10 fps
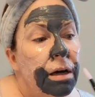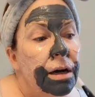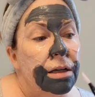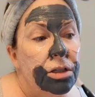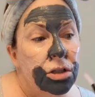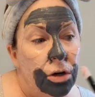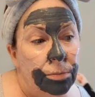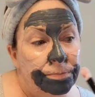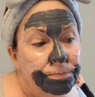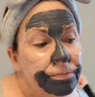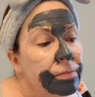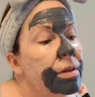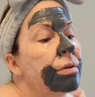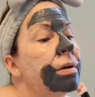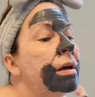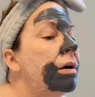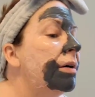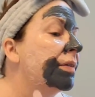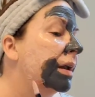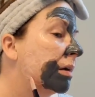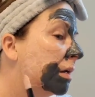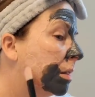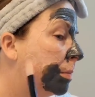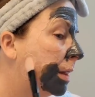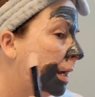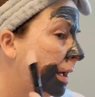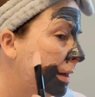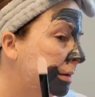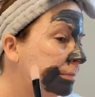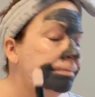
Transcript: All right, so there we go. I've got it all applied.